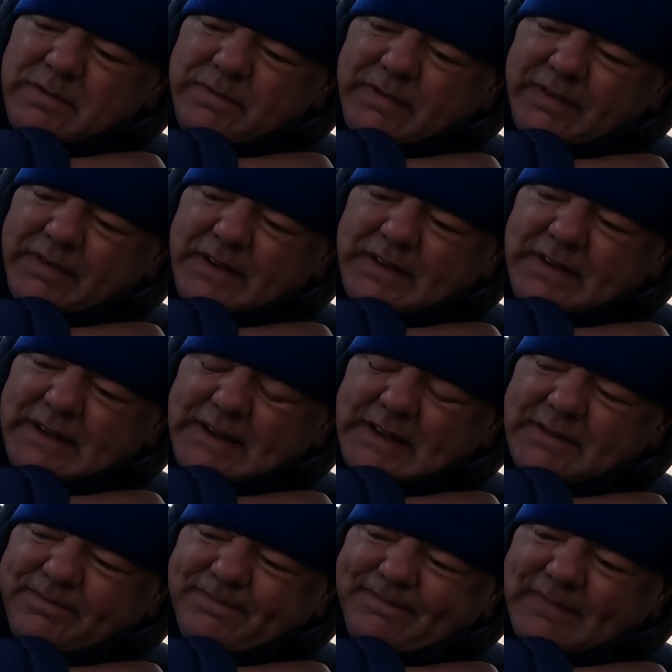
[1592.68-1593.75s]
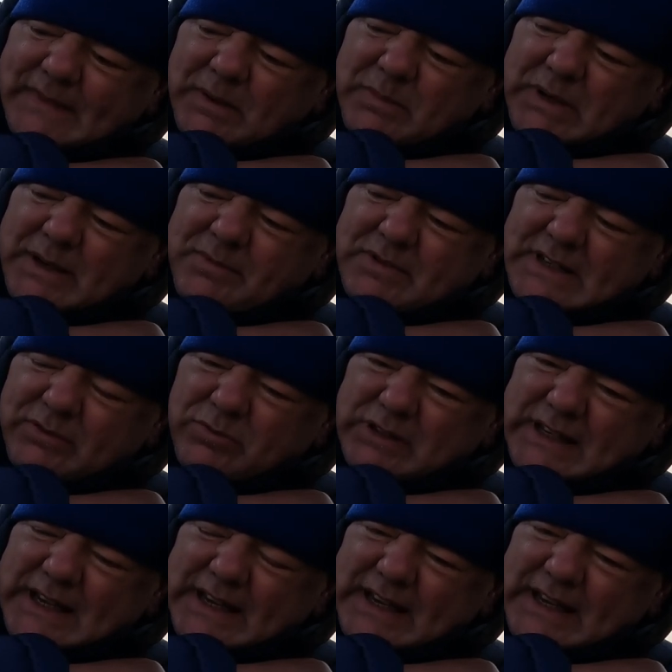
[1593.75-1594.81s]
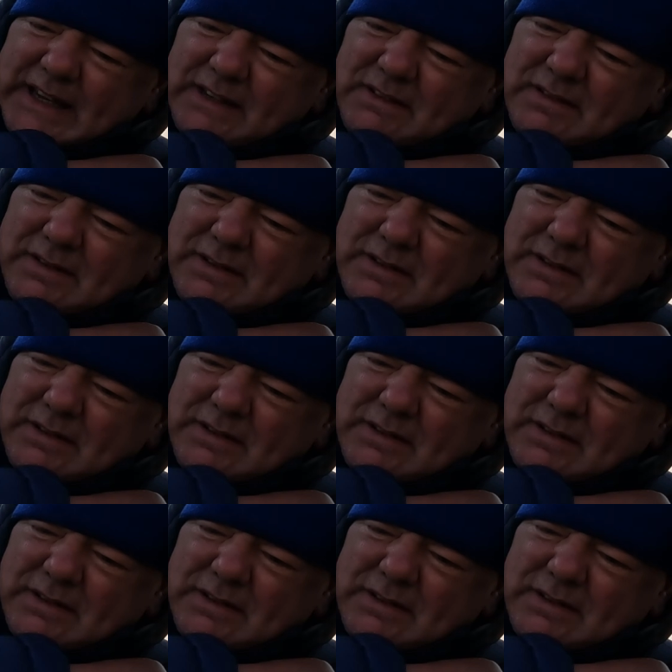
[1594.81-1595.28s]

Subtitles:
But maybe I would get in.